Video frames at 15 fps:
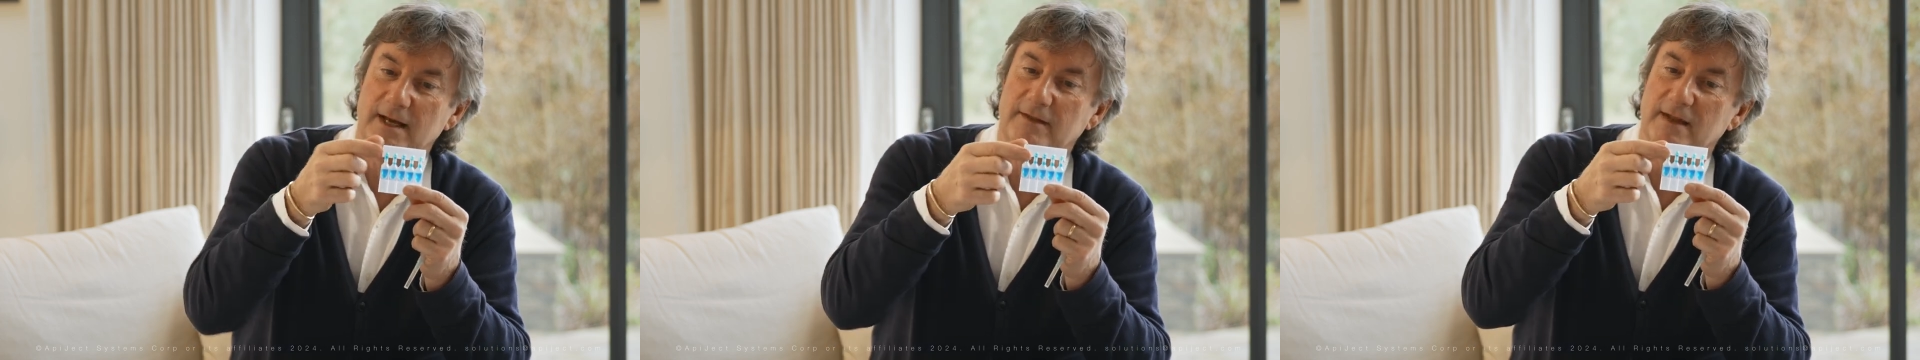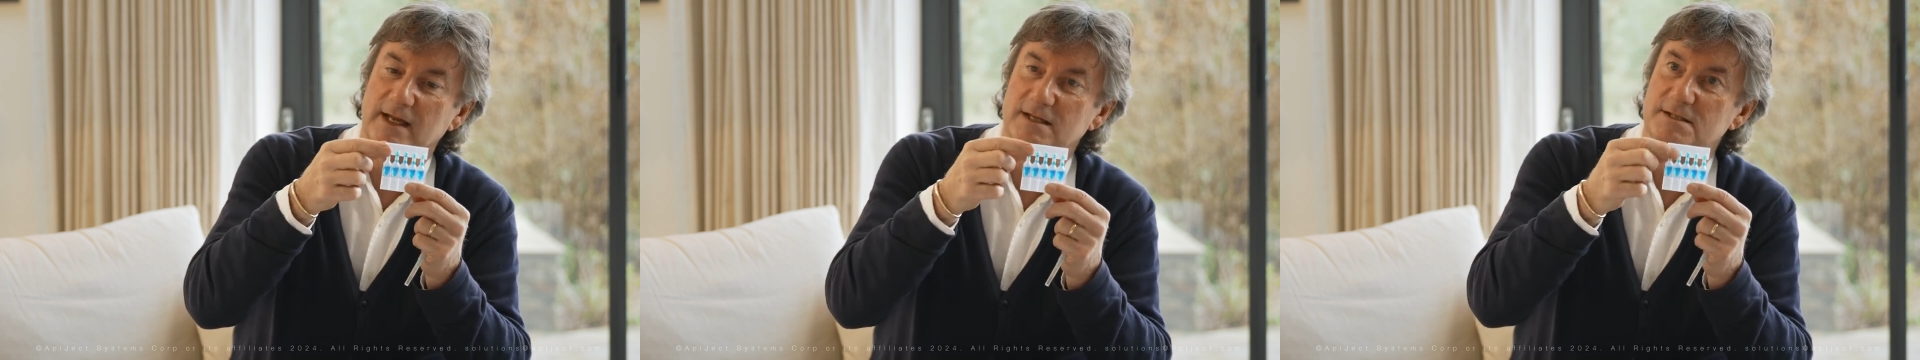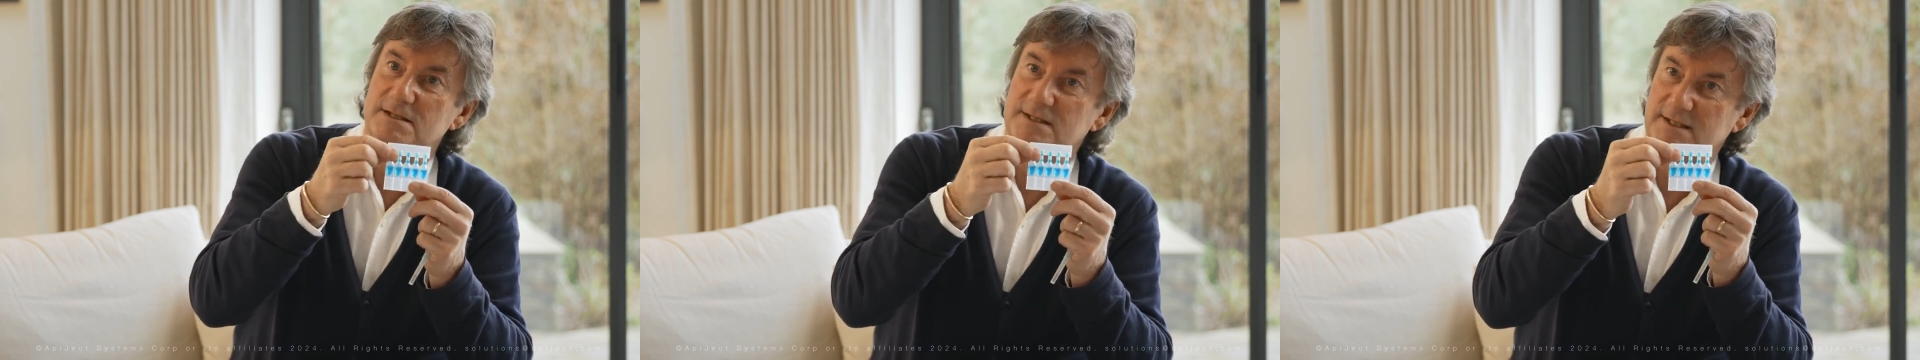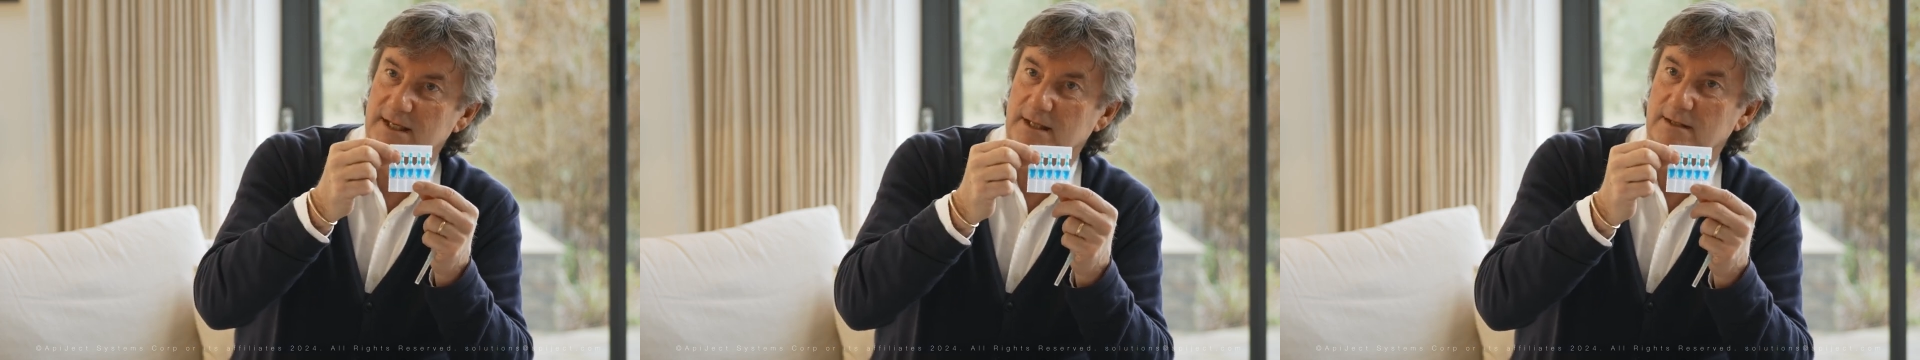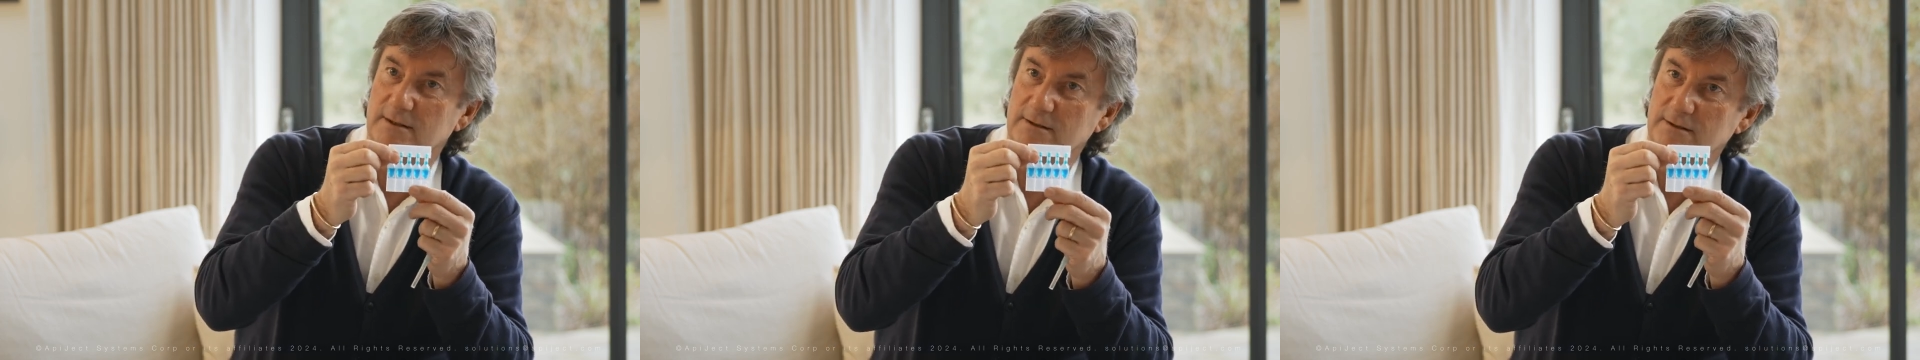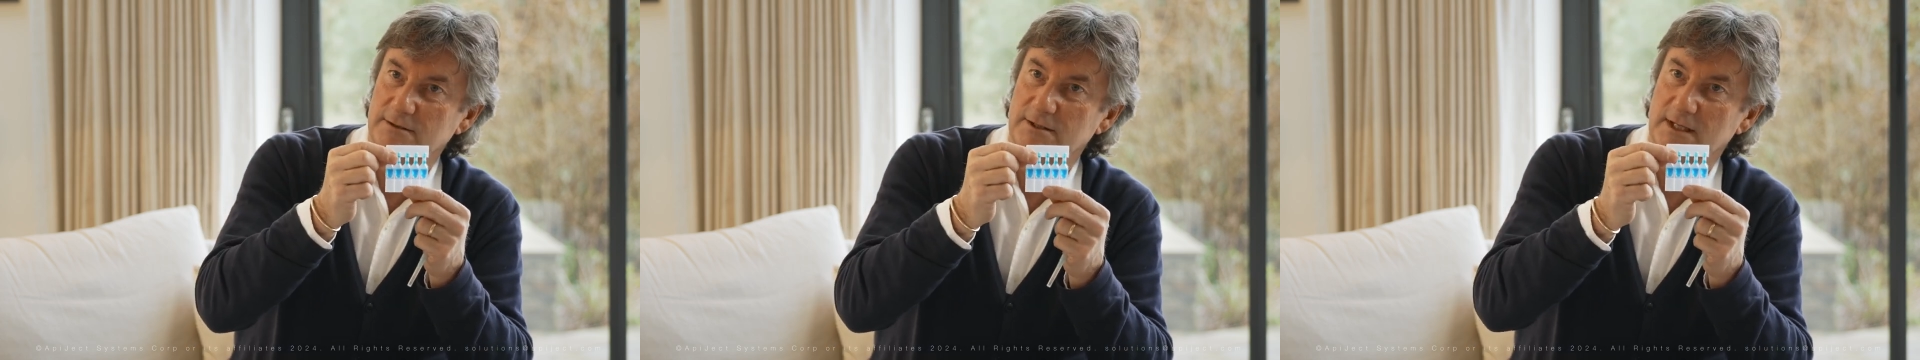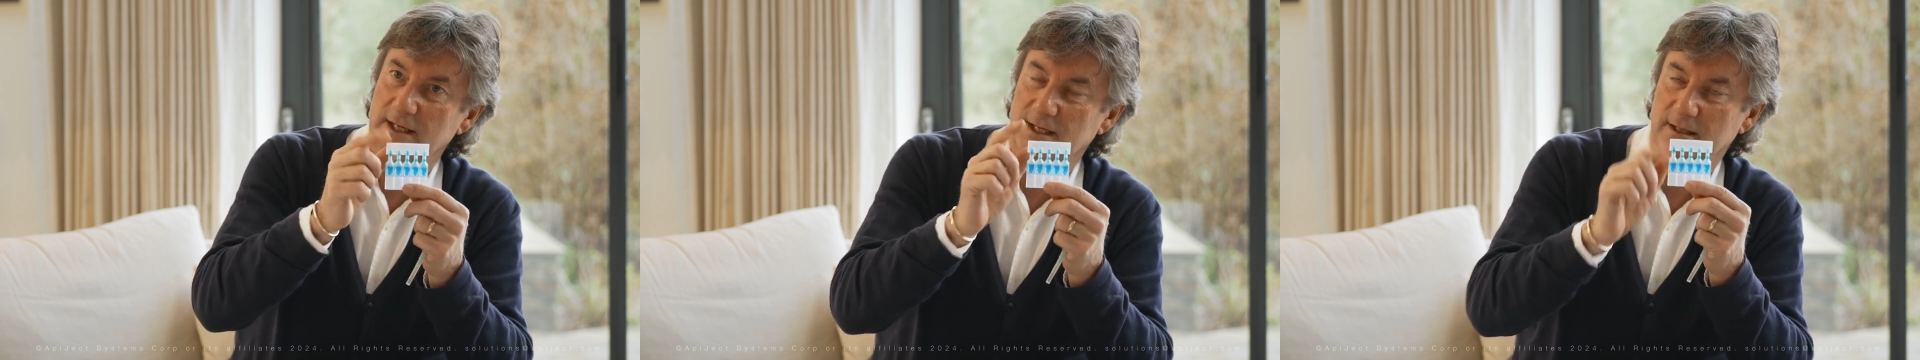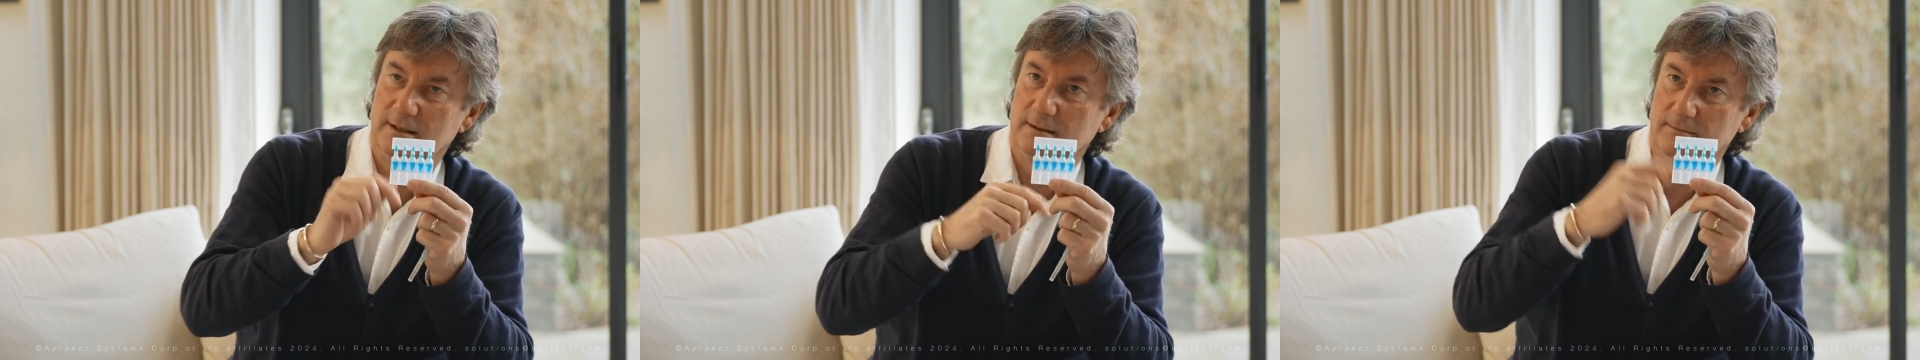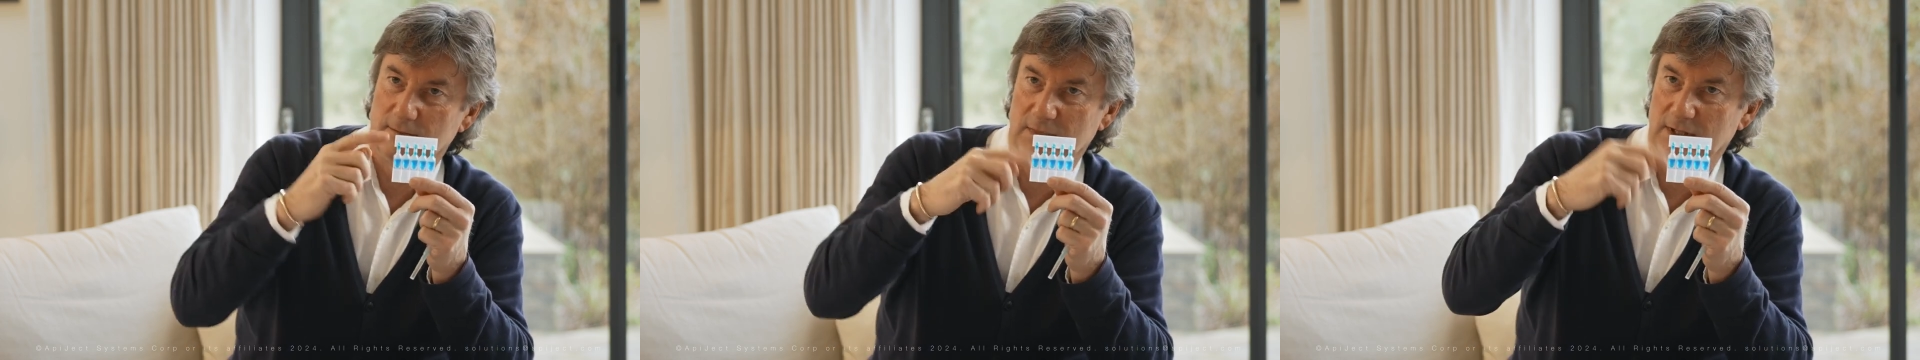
and then sealed in a,